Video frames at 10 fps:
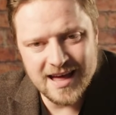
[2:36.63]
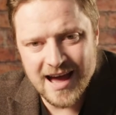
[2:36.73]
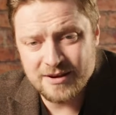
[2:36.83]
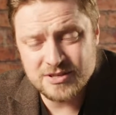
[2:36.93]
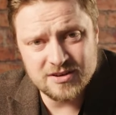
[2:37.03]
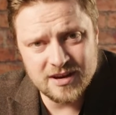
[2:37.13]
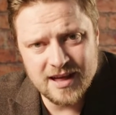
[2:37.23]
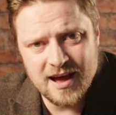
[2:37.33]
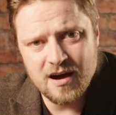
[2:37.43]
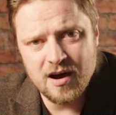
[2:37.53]
Outside of
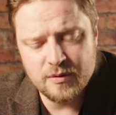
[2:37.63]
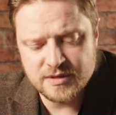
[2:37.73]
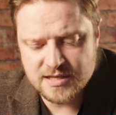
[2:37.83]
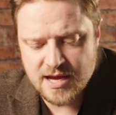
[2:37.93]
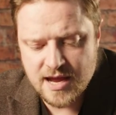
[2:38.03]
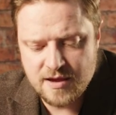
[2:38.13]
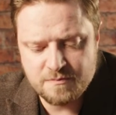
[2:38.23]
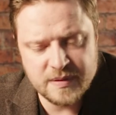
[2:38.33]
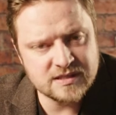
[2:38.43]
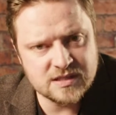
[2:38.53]
that, I would say
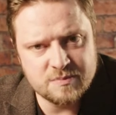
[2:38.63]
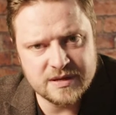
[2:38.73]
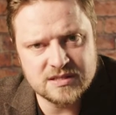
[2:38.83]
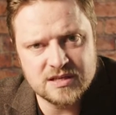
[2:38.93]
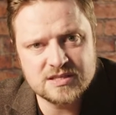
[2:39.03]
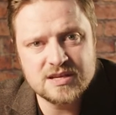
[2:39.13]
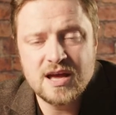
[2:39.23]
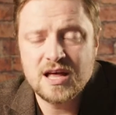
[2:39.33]
business to business,